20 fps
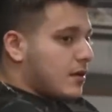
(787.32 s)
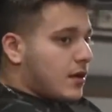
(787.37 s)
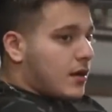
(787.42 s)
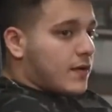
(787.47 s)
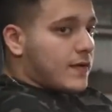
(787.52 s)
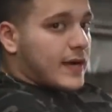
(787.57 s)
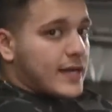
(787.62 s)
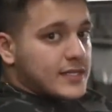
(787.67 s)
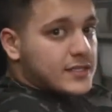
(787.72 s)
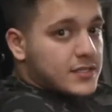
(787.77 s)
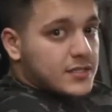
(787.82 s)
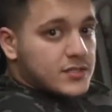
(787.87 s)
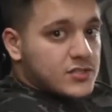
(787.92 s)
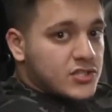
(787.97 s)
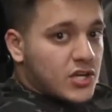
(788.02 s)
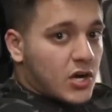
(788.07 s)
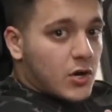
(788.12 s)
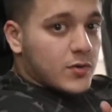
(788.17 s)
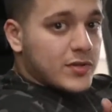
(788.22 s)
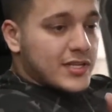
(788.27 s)
All right,
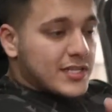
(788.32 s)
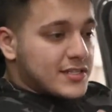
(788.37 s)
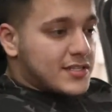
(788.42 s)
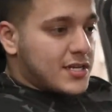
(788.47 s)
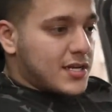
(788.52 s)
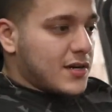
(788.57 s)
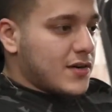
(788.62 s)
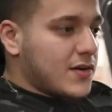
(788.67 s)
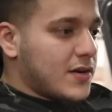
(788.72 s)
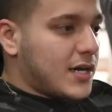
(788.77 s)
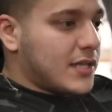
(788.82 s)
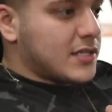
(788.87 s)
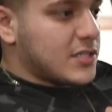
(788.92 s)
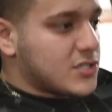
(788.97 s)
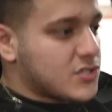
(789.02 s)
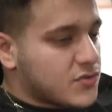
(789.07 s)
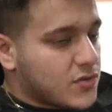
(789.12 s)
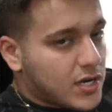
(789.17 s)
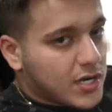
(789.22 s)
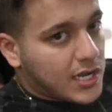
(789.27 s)
so the interior on
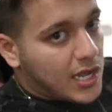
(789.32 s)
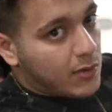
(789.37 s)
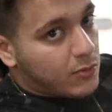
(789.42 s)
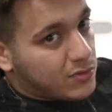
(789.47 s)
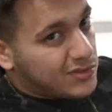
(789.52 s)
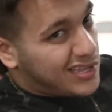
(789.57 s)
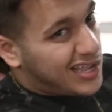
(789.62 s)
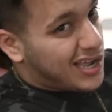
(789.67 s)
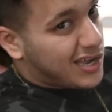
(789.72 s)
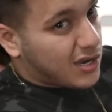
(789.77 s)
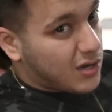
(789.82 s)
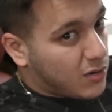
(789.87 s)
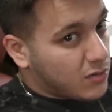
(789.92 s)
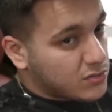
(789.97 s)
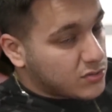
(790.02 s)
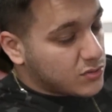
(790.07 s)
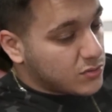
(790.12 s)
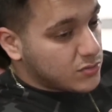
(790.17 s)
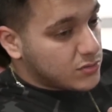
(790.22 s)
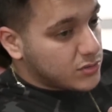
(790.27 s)
this truck, I will not go
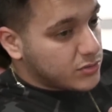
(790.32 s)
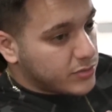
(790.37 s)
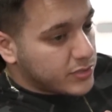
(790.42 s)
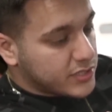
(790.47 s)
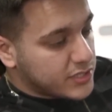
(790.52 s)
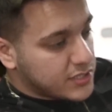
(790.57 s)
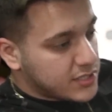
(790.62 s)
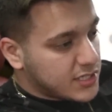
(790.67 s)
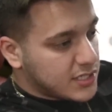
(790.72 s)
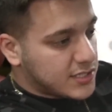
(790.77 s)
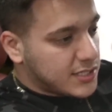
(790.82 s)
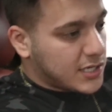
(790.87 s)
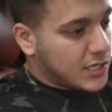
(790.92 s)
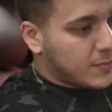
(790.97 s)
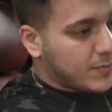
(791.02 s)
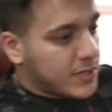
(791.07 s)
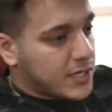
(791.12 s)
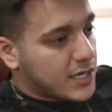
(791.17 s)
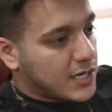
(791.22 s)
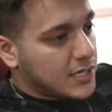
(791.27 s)
too into
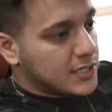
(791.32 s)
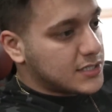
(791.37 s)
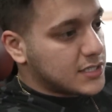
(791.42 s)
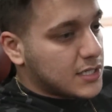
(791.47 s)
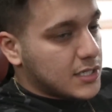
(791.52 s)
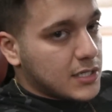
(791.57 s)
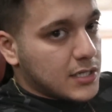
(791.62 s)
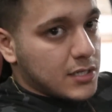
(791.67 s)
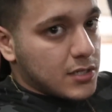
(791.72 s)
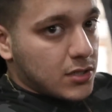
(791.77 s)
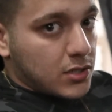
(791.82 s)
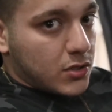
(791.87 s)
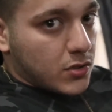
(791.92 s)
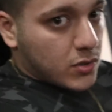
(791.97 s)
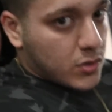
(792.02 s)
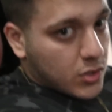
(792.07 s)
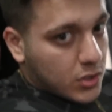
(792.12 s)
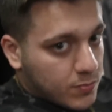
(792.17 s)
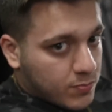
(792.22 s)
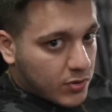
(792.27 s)
detail because you
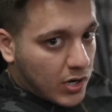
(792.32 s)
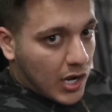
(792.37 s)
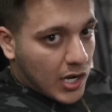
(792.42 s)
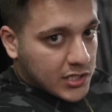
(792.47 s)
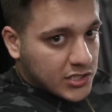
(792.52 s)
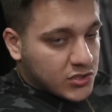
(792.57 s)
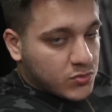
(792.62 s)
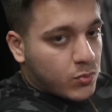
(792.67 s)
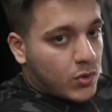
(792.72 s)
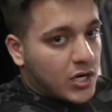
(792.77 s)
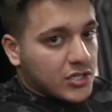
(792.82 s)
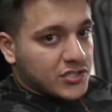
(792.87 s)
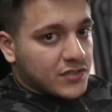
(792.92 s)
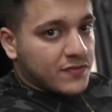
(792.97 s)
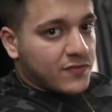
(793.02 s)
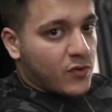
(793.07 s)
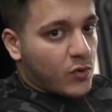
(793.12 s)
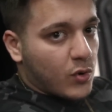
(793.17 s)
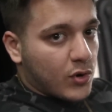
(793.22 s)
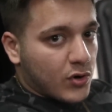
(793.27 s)
could probably just watch a
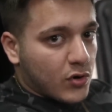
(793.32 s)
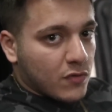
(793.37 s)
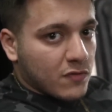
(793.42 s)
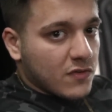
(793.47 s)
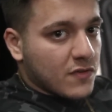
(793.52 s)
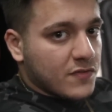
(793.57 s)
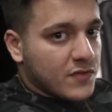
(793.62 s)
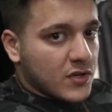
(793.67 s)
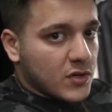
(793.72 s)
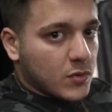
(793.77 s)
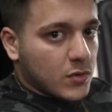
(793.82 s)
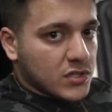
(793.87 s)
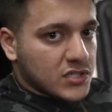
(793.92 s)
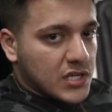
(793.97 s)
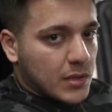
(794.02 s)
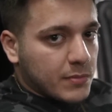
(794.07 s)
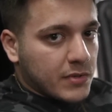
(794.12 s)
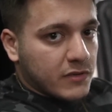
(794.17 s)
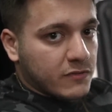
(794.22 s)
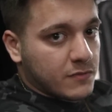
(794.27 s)
Ford overview or
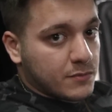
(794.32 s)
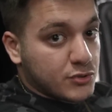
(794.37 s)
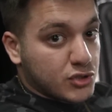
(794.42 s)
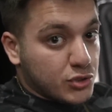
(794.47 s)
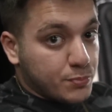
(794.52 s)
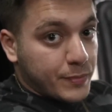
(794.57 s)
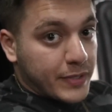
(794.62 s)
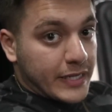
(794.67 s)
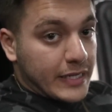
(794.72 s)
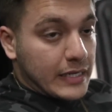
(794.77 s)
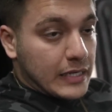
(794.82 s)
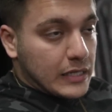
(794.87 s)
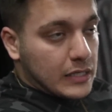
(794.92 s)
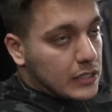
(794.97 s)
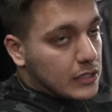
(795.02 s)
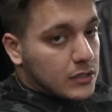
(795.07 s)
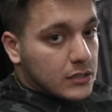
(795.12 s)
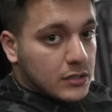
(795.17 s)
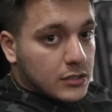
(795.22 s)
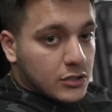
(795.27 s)
something from Shmee
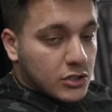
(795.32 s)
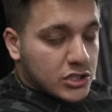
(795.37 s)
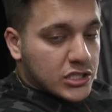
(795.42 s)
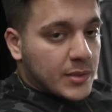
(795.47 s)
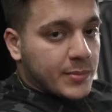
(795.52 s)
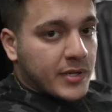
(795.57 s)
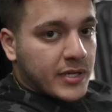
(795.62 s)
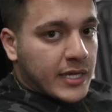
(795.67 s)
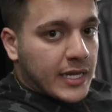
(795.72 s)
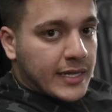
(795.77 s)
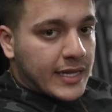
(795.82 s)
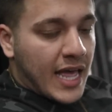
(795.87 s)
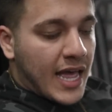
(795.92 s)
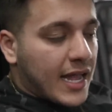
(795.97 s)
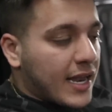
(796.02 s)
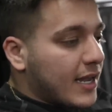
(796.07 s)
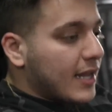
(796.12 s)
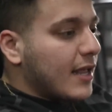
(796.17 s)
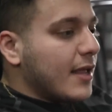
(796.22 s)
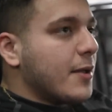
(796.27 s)
or something like
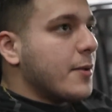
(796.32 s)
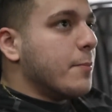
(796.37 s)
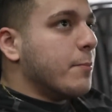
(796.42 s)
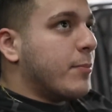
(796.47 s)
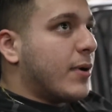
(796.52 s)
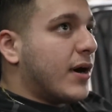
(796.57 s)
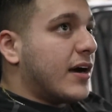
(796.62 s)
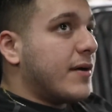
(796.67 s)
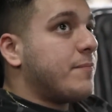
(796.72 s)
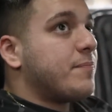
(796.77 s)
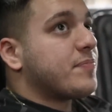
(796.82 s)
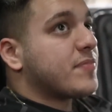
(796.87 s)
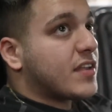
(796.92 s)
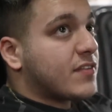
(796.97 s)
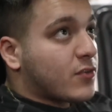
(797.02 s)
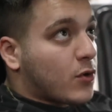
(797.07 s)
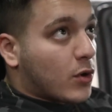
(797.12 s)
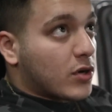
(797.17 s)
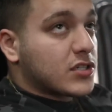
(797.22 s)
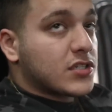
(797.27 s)
that. But
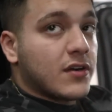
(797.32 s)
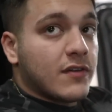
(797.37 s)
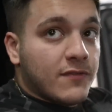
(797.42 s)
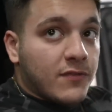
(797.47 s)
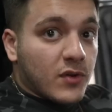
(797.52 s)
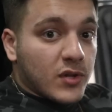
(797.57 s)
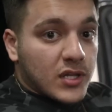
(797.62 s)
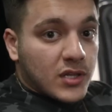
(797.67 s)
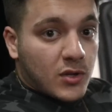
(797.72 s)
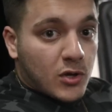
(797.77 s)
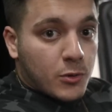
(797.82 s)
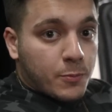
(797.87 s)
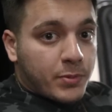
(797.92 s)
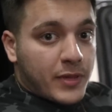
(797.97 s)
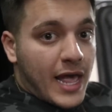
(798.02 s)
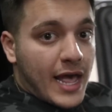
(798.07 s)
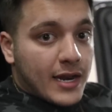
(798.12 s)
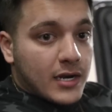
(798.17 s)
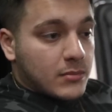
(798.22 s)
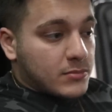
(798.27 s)
of course, fully loaded
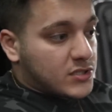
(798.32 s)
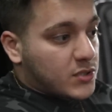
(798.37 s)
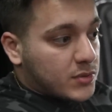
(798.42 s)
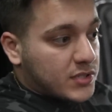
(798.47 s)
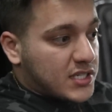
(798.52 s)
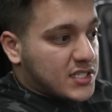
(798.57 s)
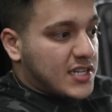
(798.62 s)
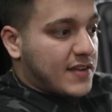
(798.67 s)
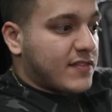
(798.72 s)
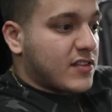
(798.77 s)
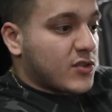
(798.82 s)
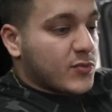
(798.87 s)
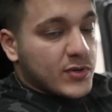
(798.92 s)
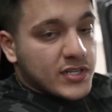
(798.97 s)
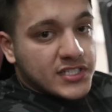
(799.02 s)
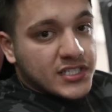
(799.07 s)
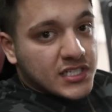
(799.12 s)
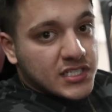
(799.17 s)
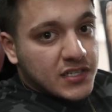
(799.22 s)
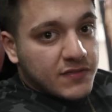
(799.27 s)
Platinum, so it does have the
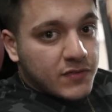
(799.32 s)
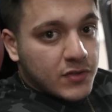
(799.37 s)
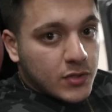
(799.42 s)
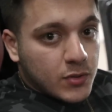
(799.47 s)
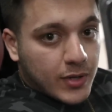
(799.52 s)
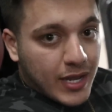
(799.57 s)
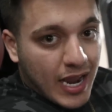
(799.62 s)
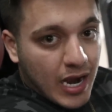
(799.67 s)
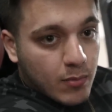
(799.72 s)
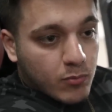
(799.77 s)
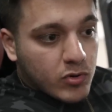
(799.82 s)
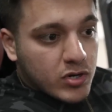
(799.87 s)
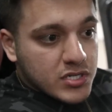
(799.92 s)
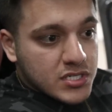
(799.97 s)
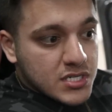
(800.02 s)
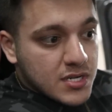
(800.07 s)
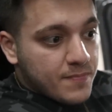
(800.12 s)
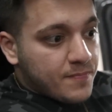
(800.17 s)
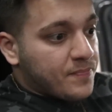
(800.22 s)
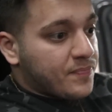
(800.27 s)
360 view
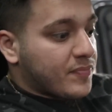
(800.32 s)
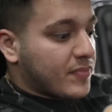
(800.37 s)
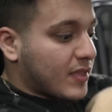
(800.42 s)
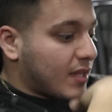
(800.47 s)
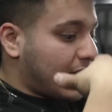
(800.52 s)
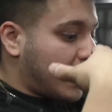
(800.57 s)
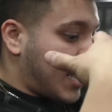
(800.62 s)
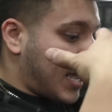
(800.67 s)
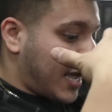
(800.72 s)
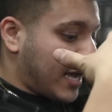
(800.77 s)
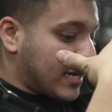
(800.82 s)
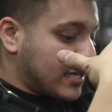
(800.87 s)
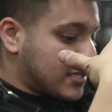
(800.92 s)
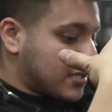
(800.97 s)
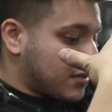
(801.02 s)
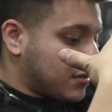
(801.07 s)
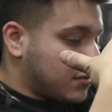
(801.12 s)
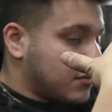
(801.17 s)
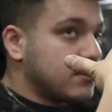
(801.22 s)
cameras, has